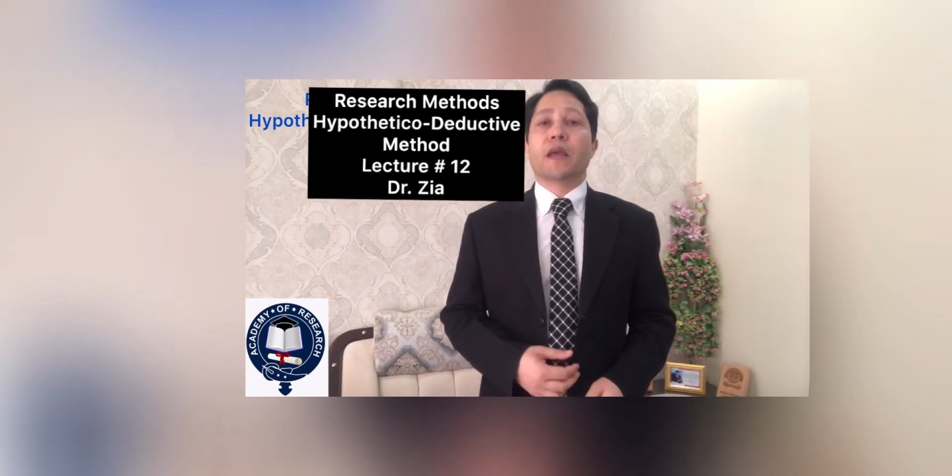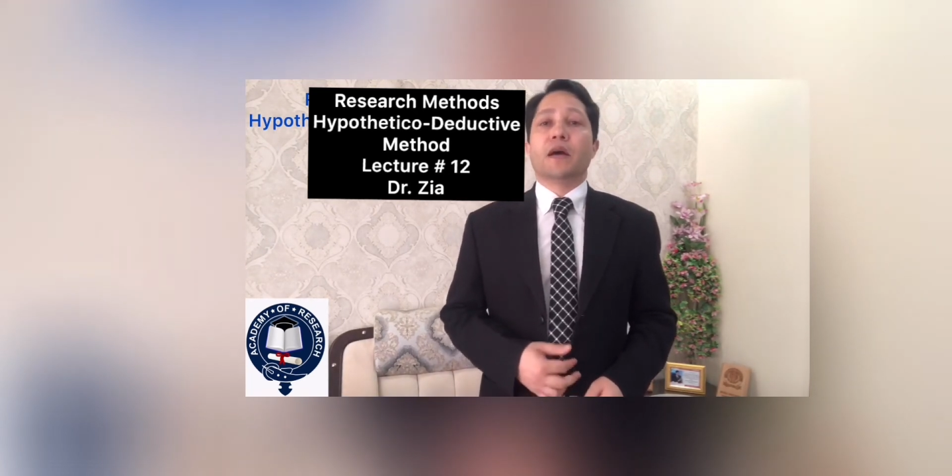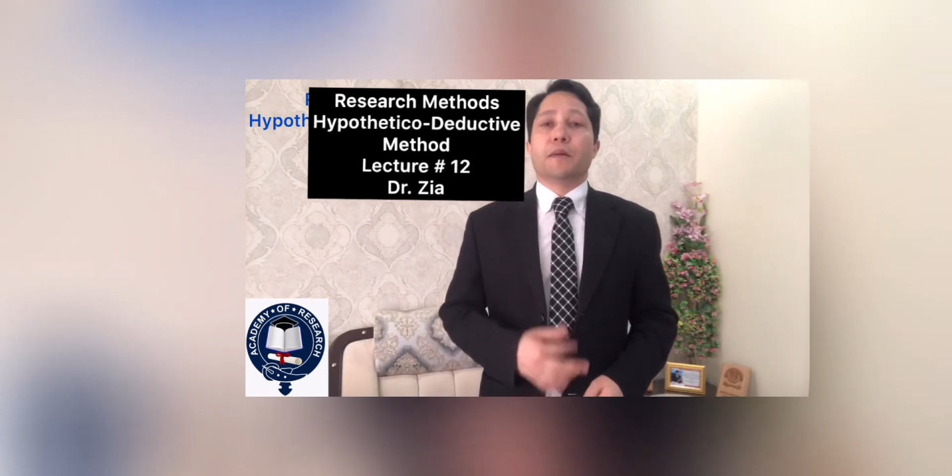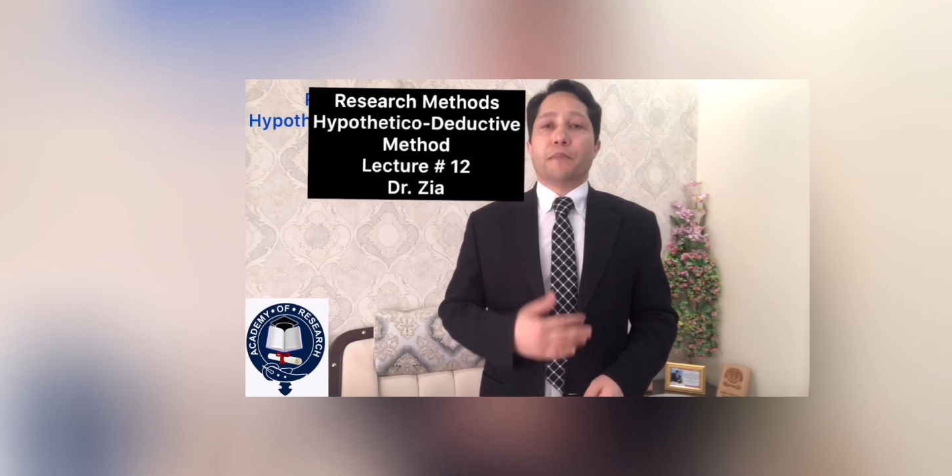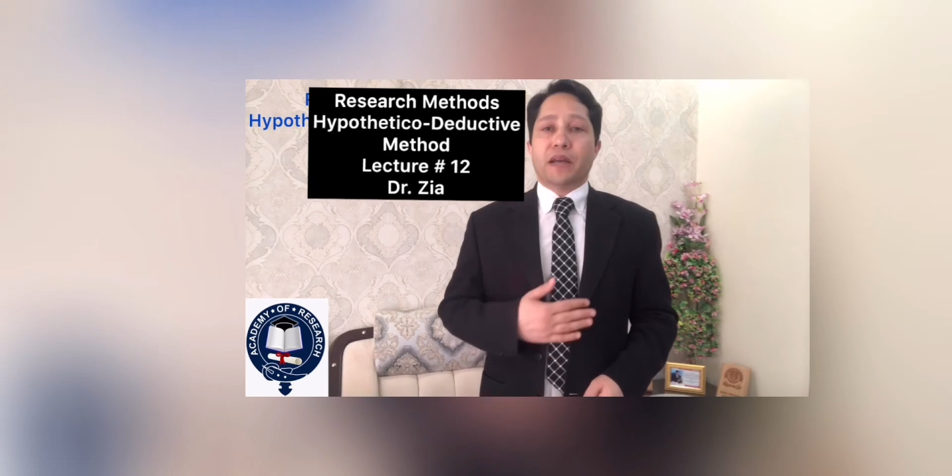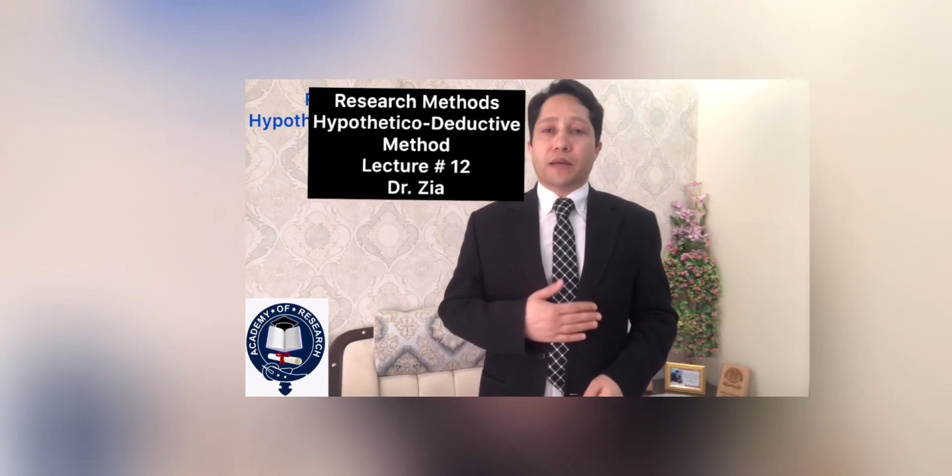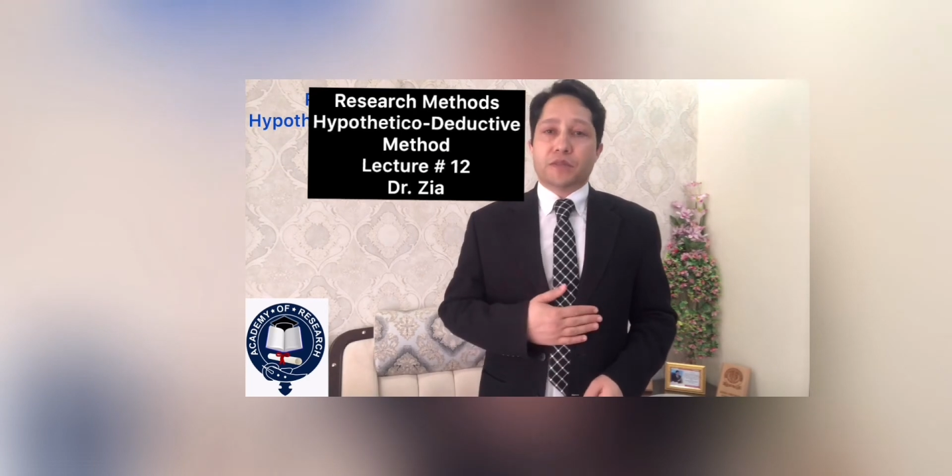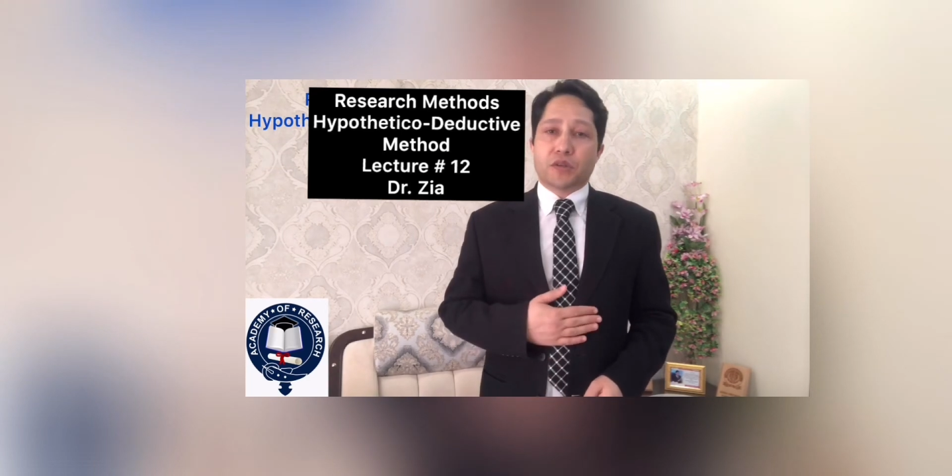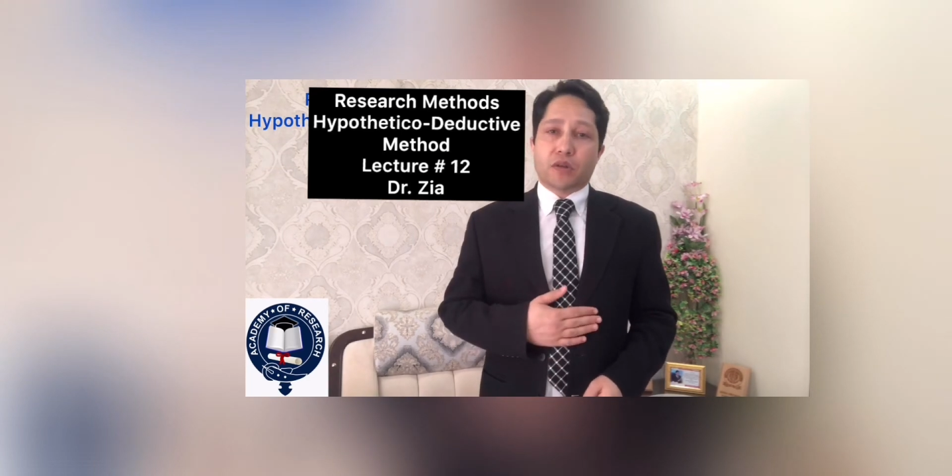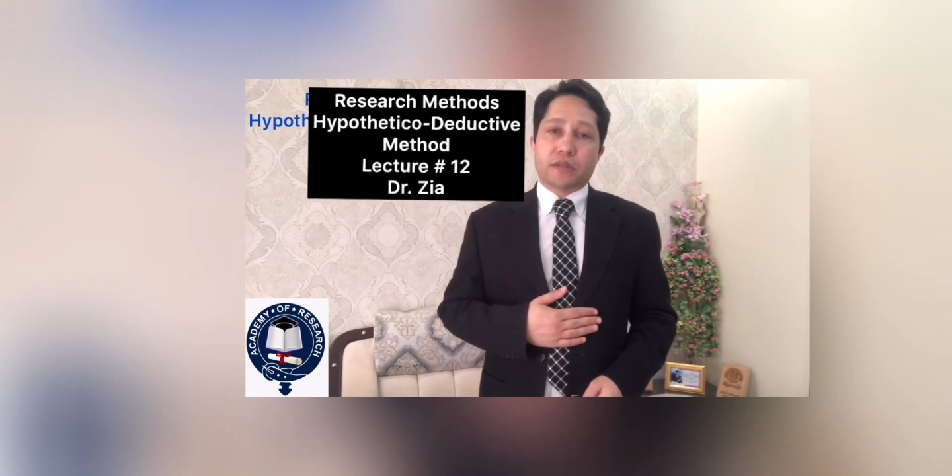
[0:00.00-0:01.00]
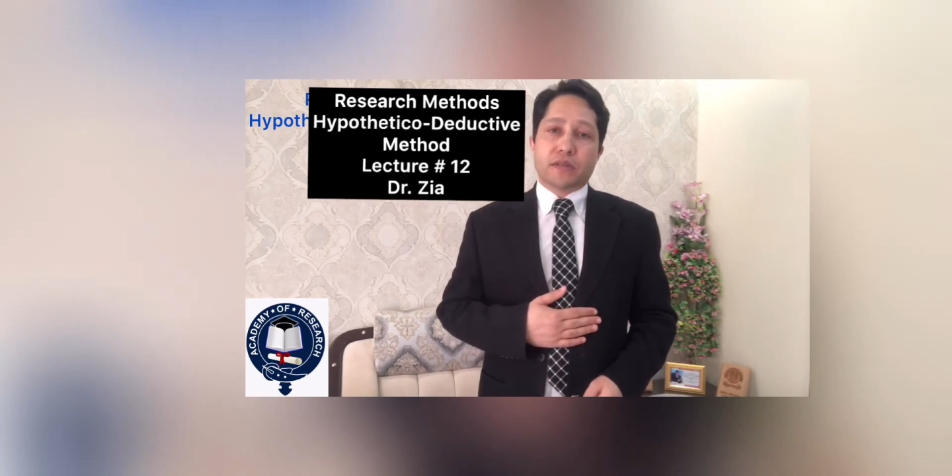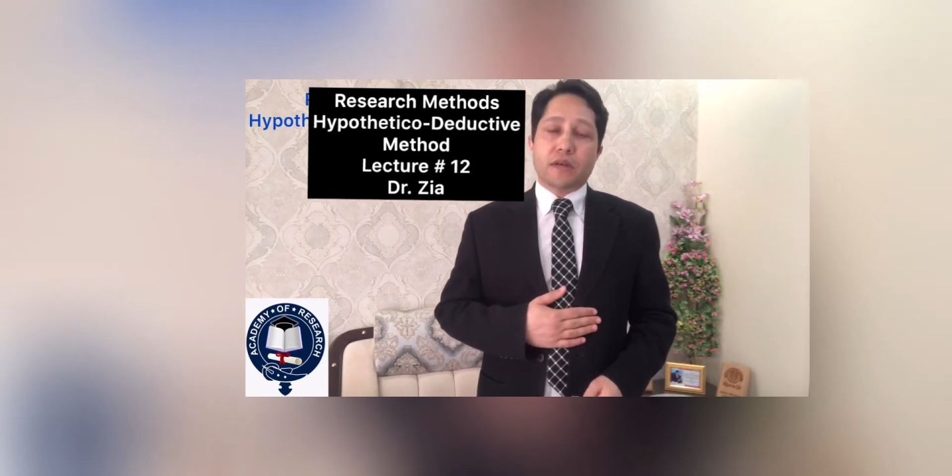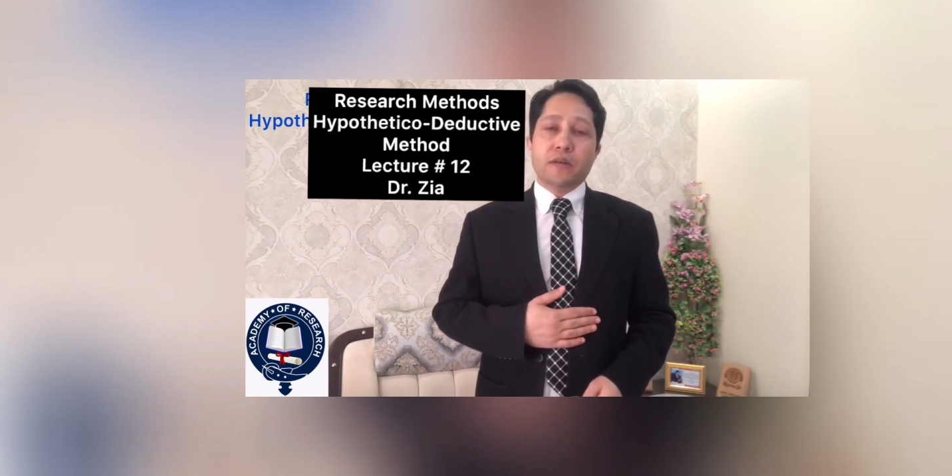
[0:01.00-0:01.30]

My name is Dr. Zia.